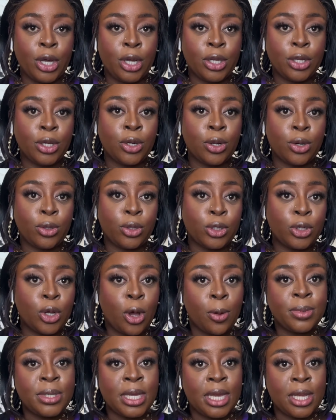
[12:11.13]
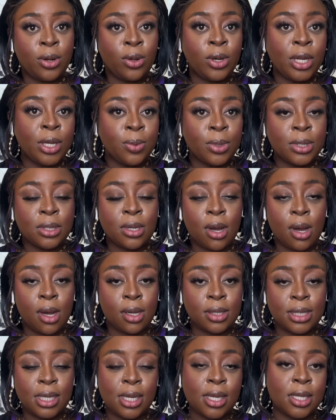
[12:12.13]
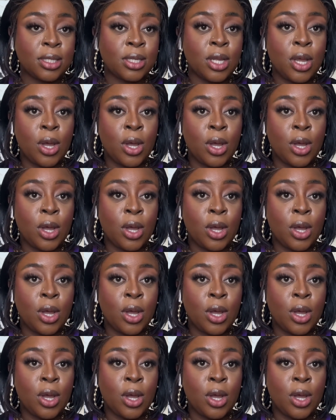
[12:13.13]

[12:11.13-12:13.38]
the top tier Nollywood artists